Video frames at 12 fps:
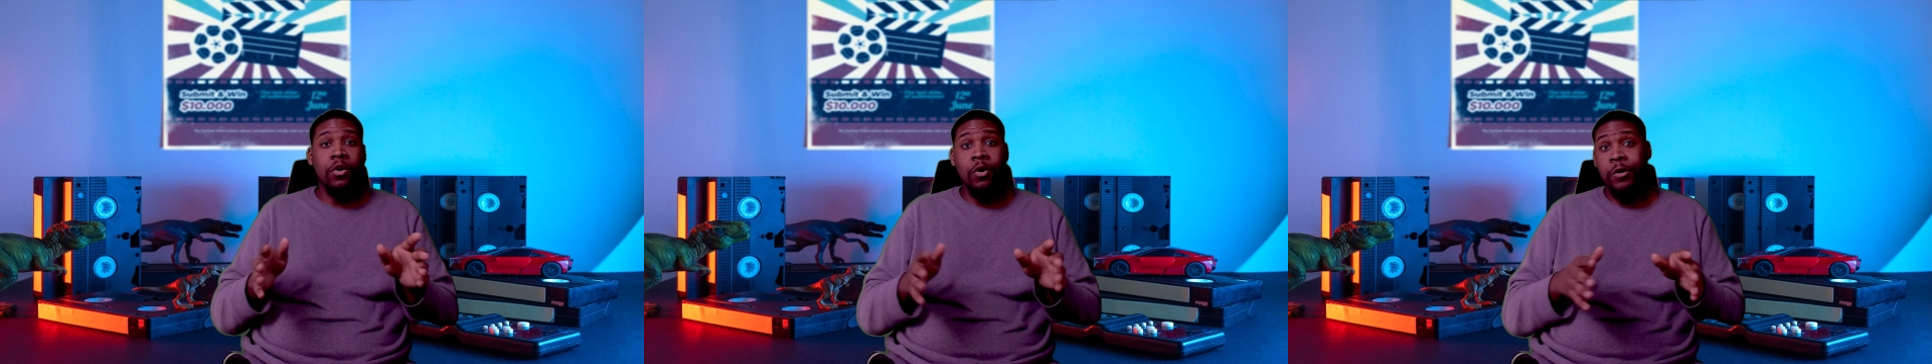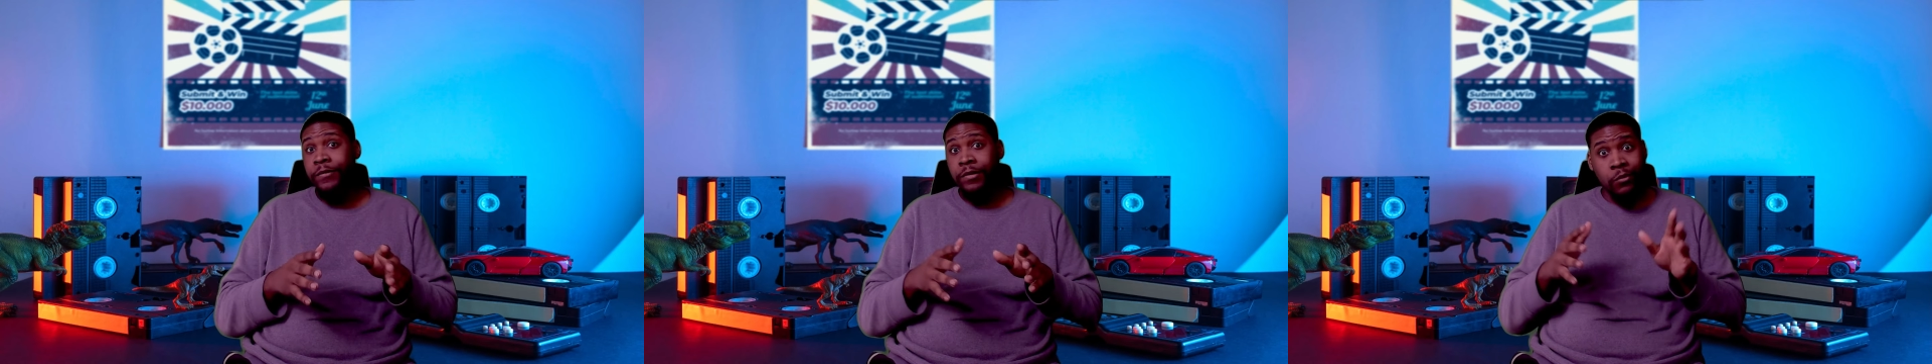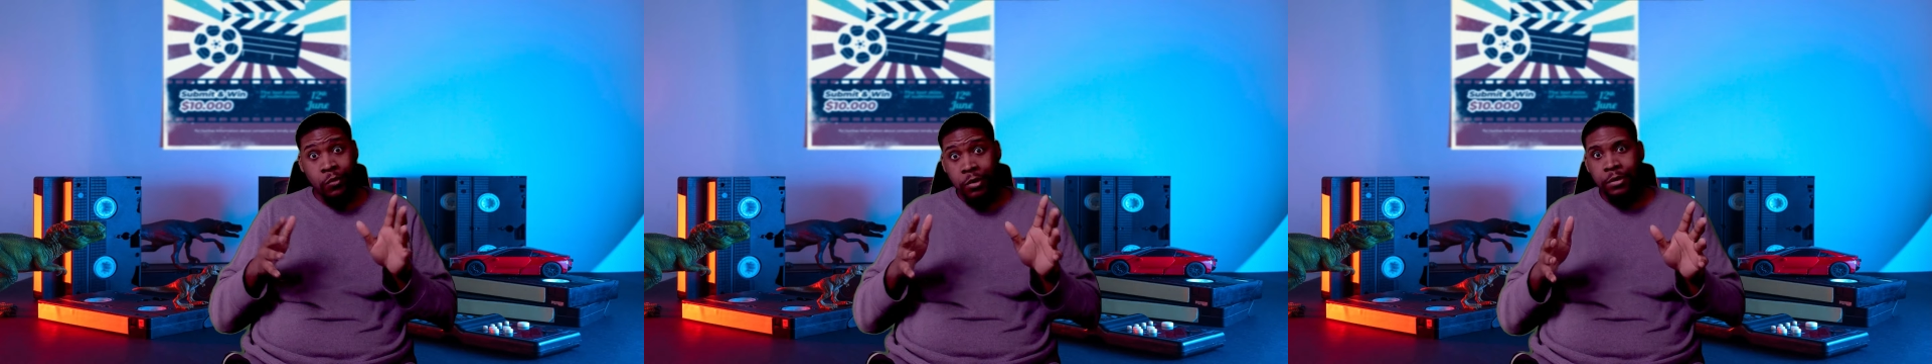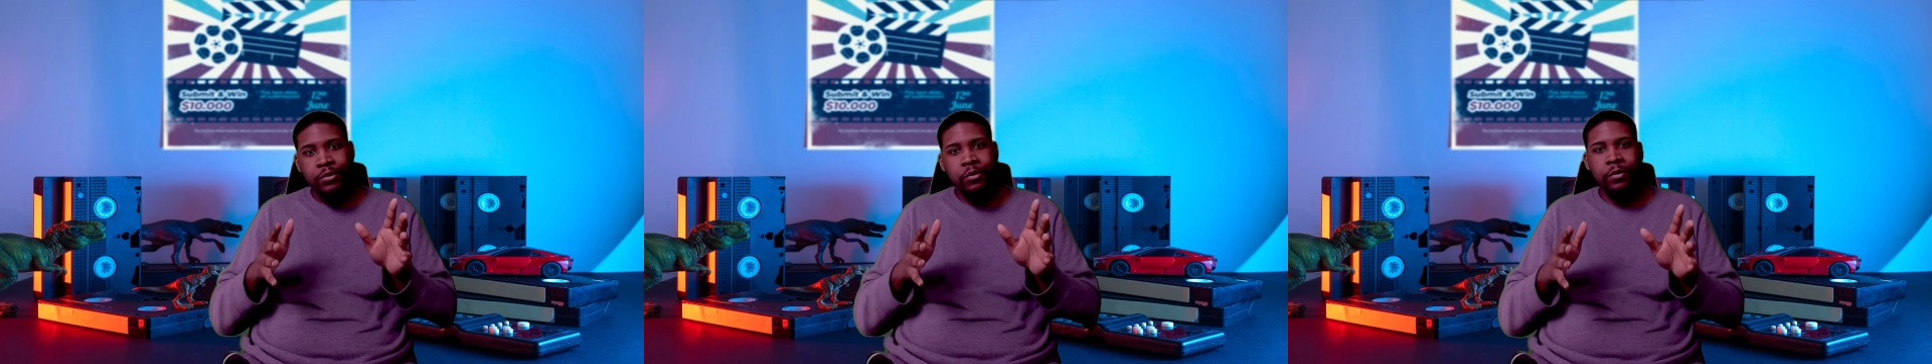or even more
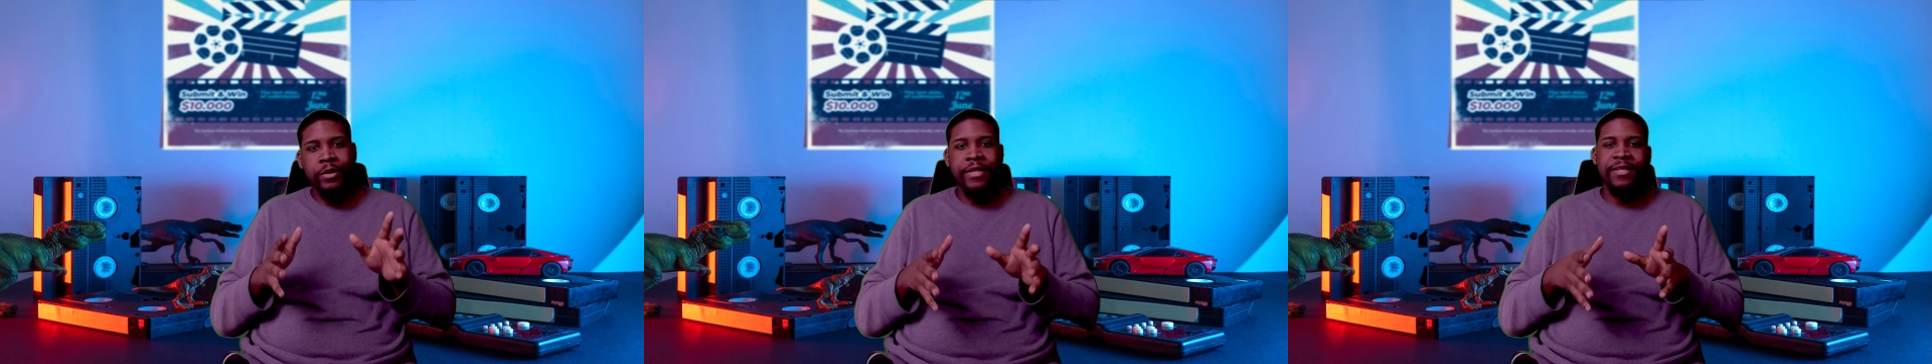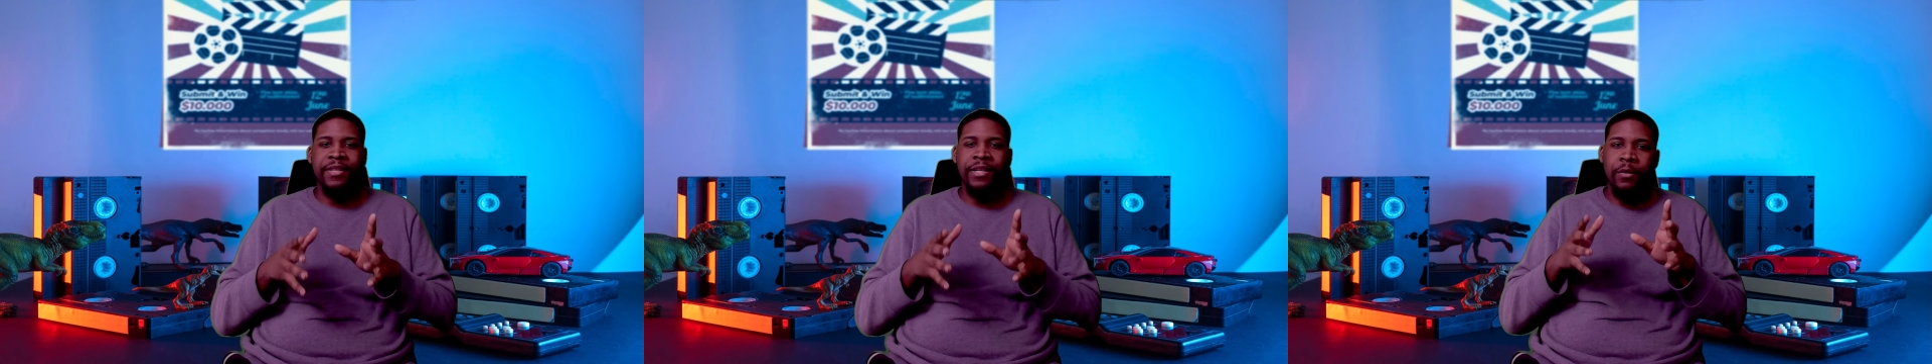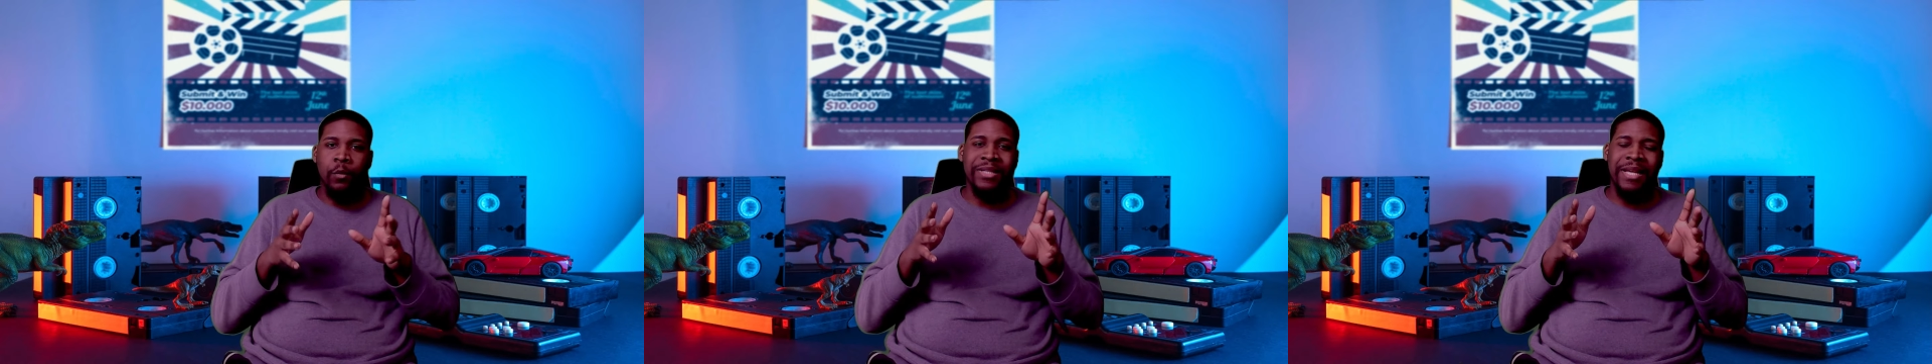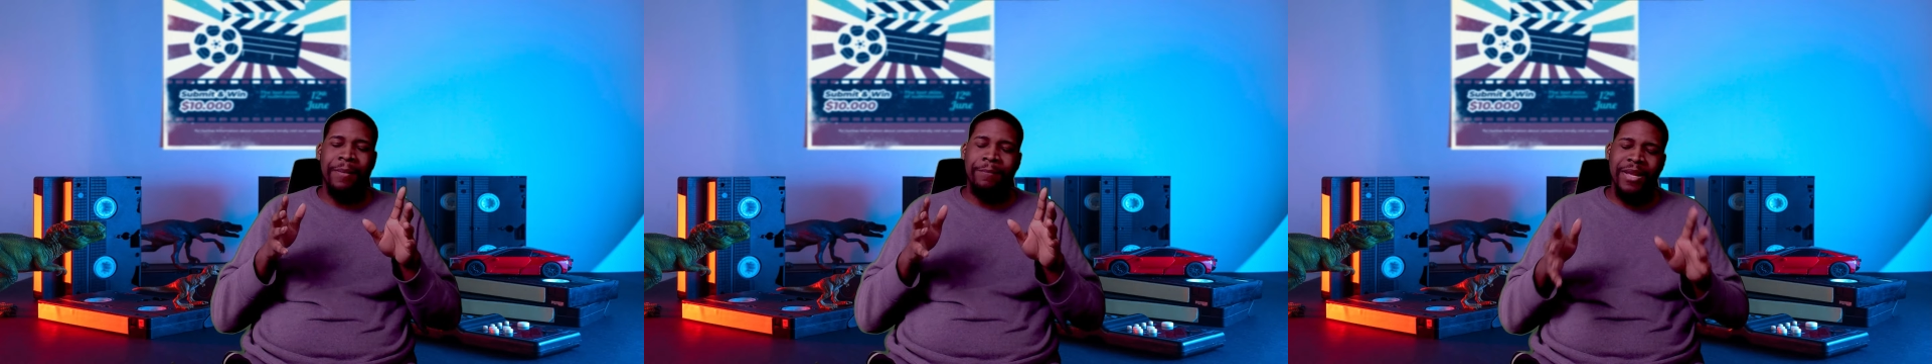important than the ones
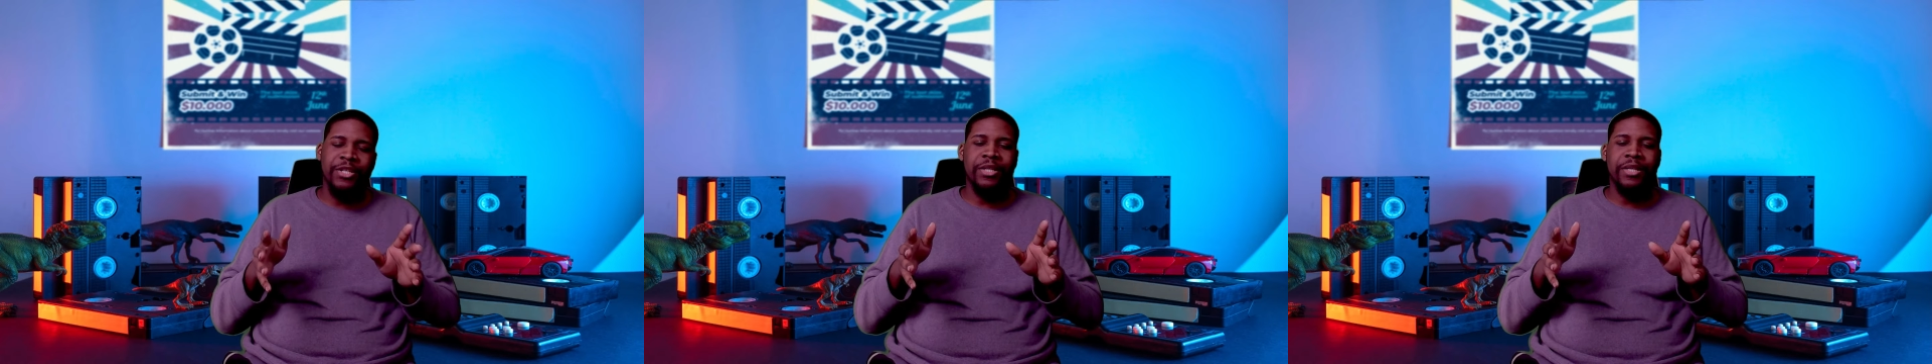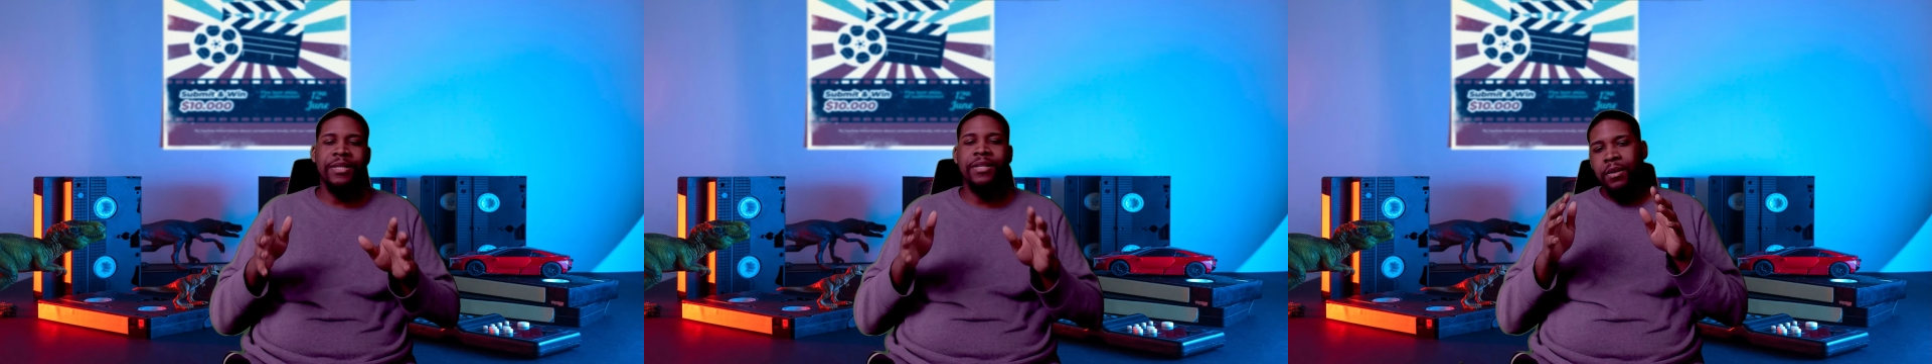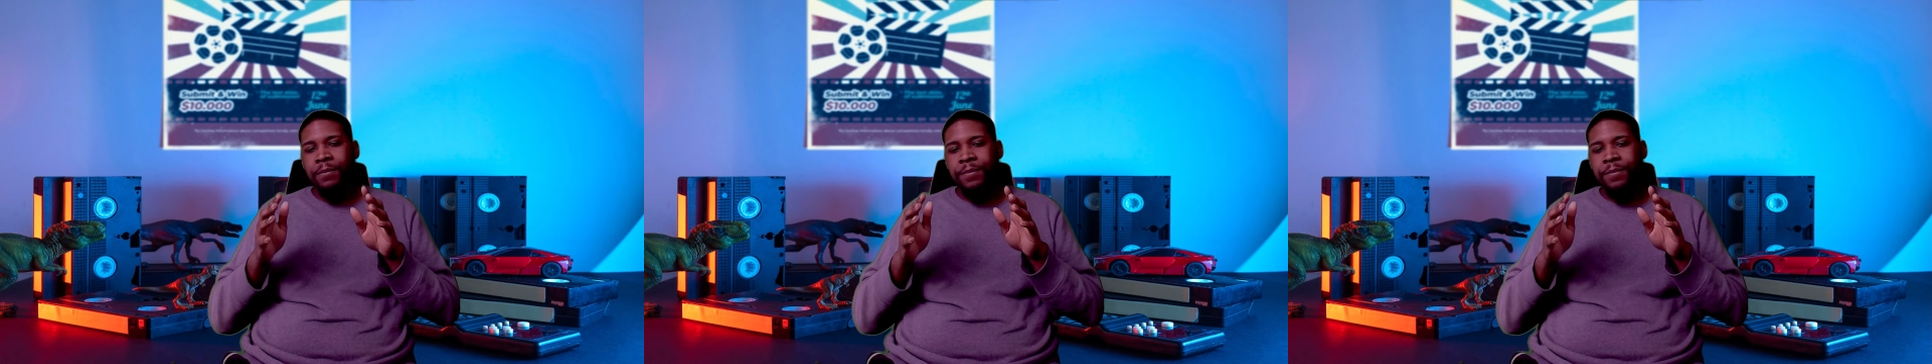I mentioned,